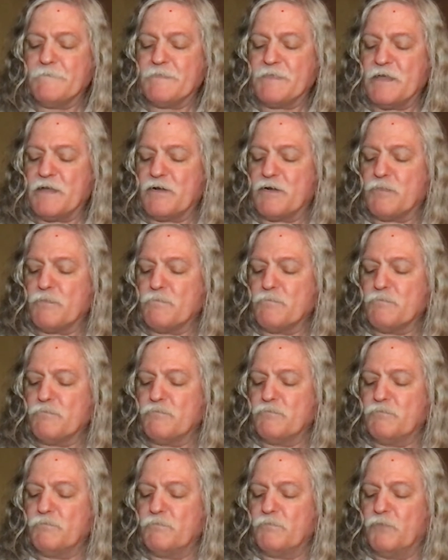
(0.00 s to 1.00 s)
there
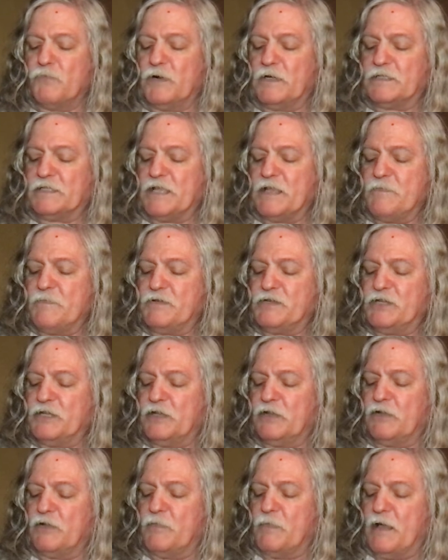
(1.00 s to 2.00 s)
was a
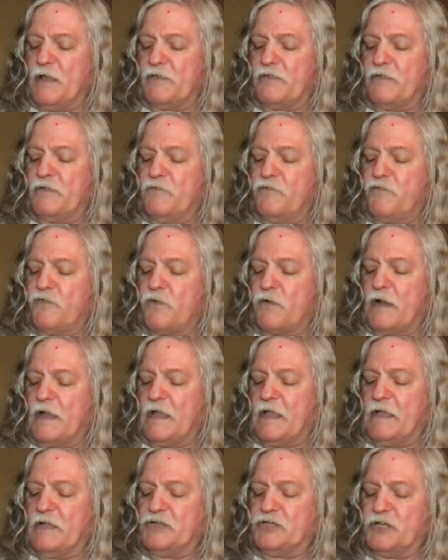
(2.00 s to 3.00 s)
particular method for
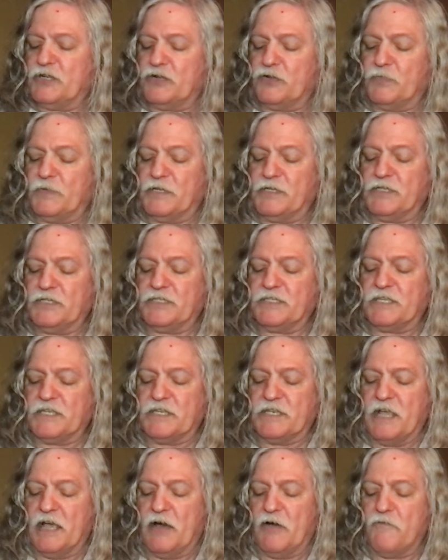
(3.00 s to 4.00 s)
a gentleman to sit
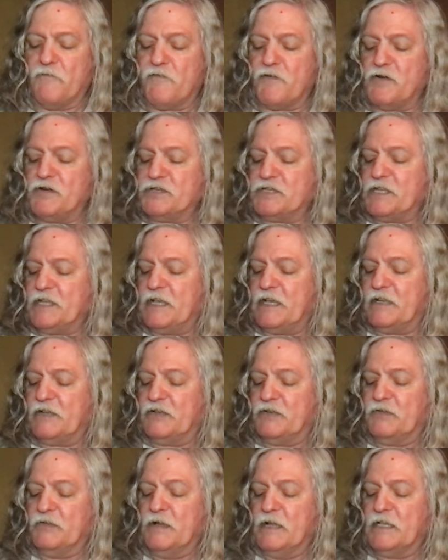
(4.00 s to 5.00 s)
down. First, he had
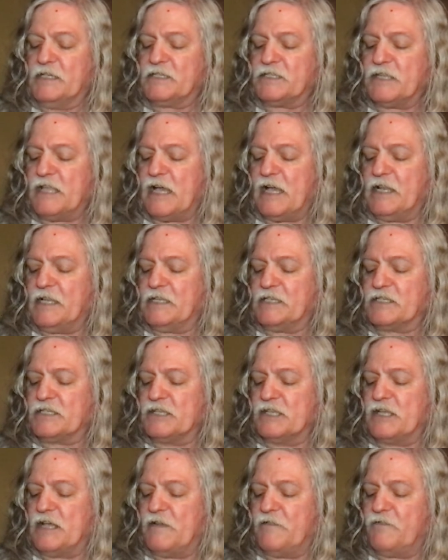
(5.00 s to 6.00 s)
to slide his
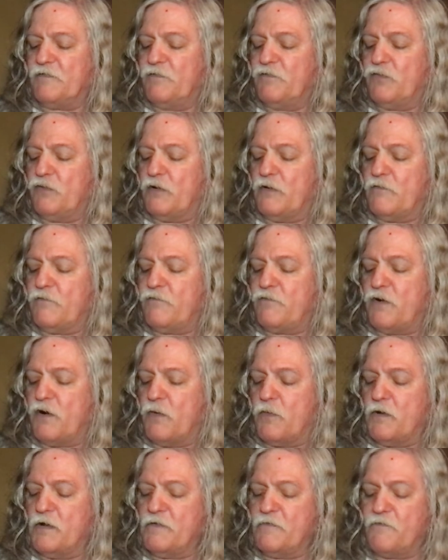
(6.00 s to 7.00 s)
left foot
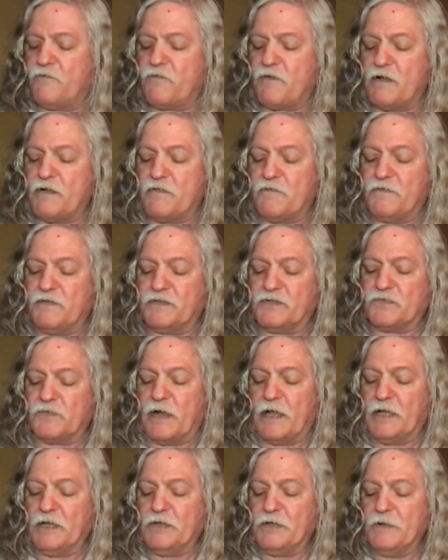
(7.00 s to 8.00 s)
forward in front of his
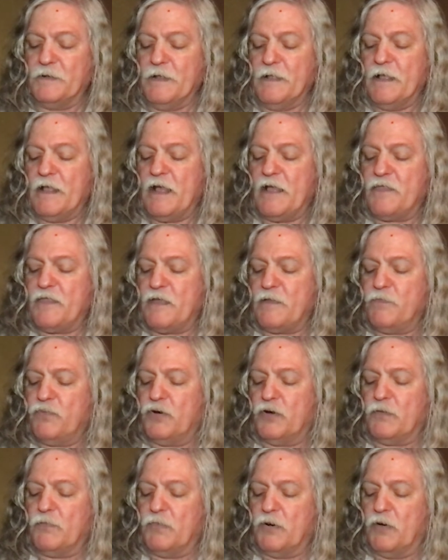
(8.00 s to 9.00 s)
right, and then
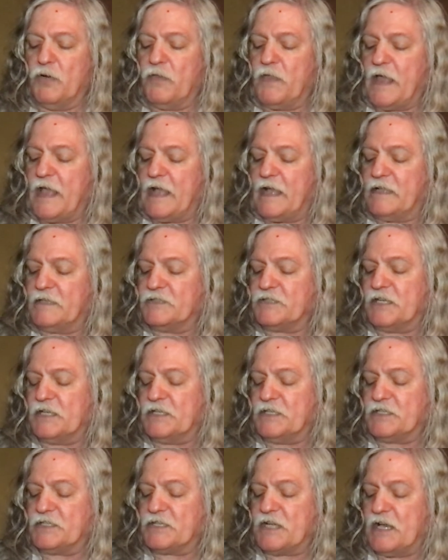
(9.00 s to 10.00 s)
put both hands on
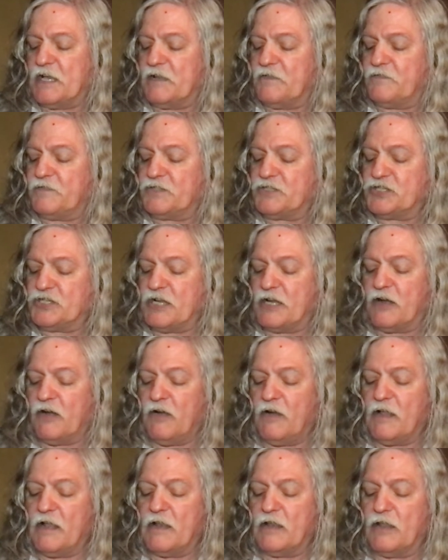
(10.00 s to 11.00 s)
the side of his
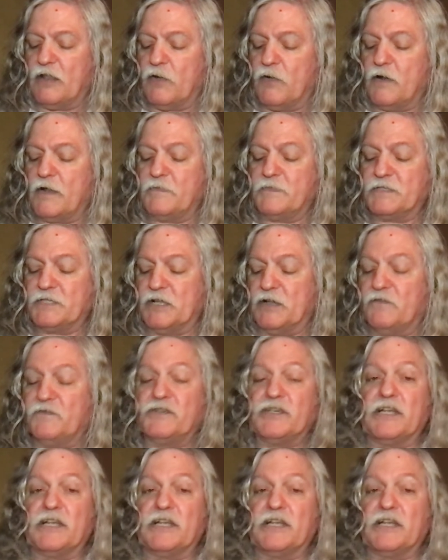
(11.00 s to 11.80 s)
chair and lowered himself